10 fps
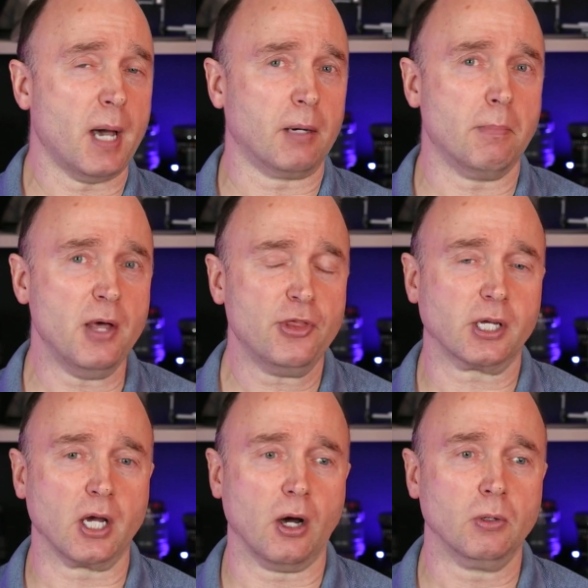about a month
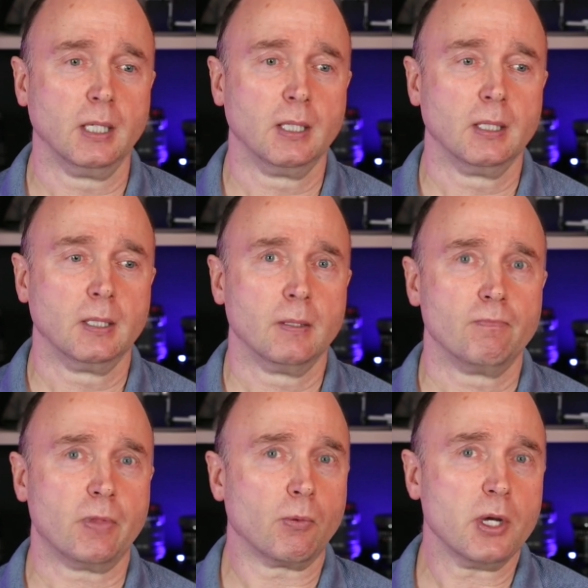ago,
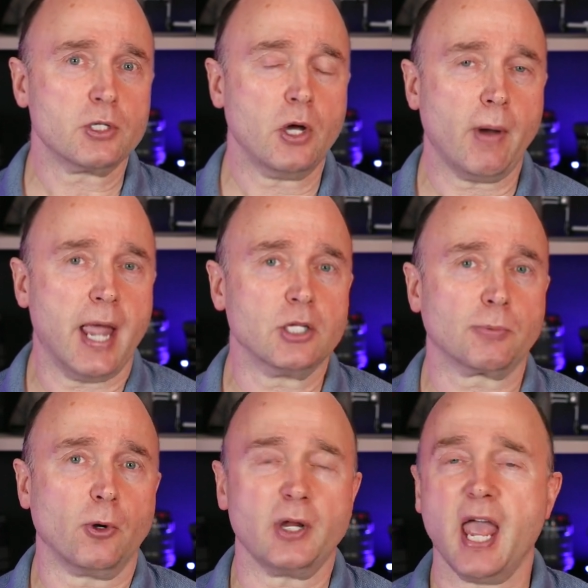there was no
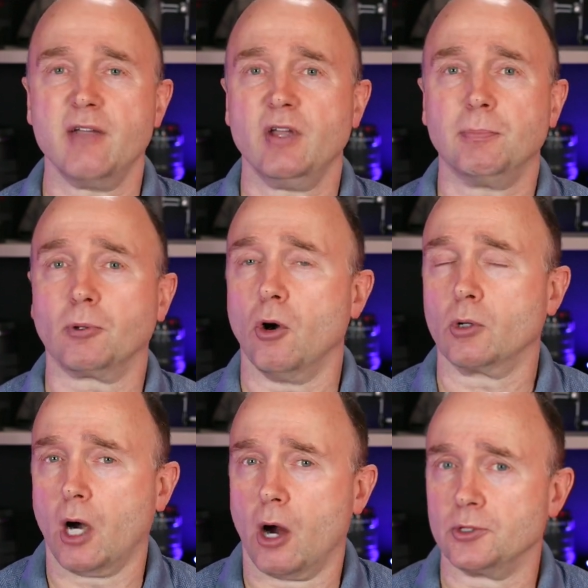Angelbird AV Pro
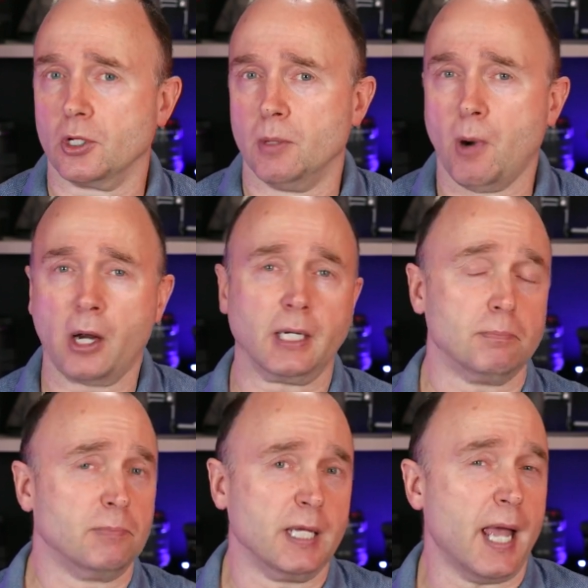cards on the
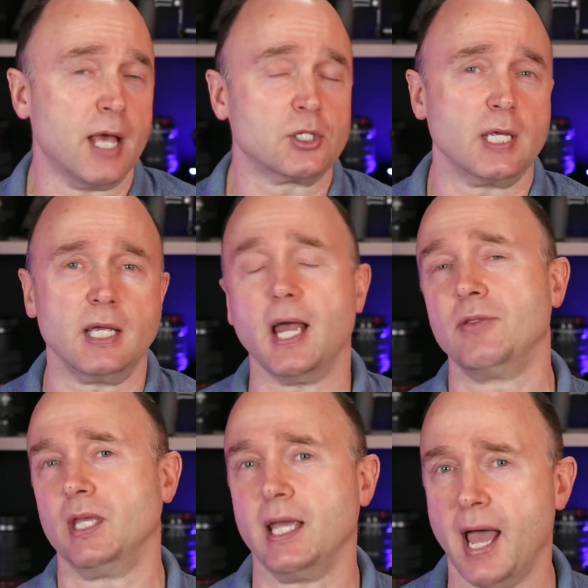market, the SE
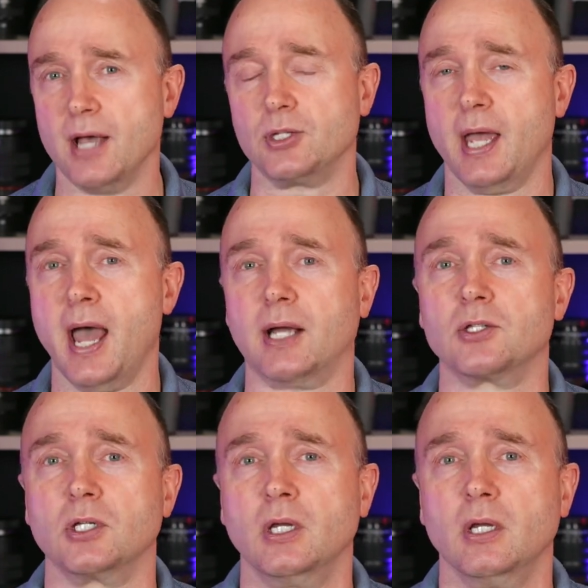and the
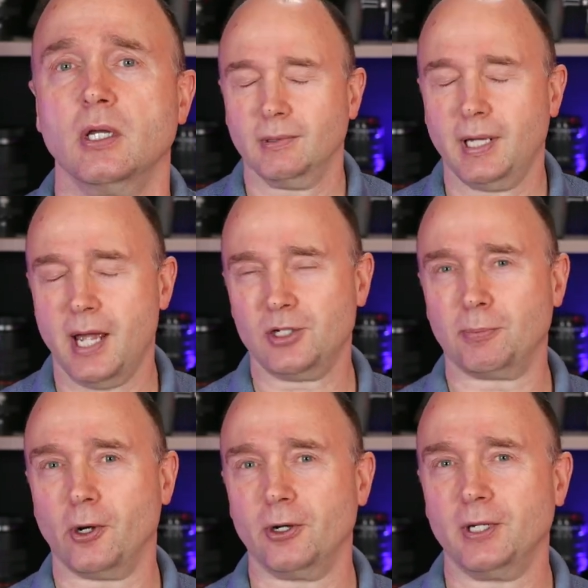SX. The
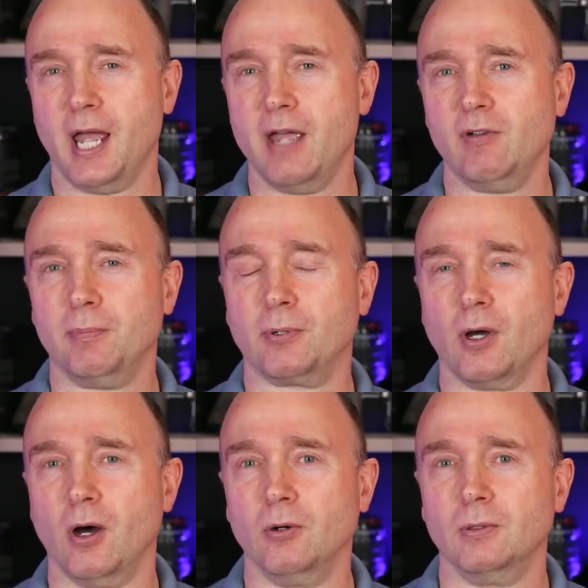Angelbird AV
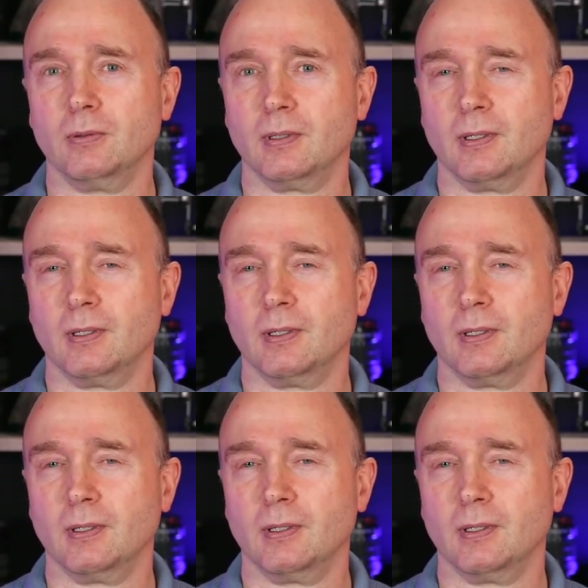Pro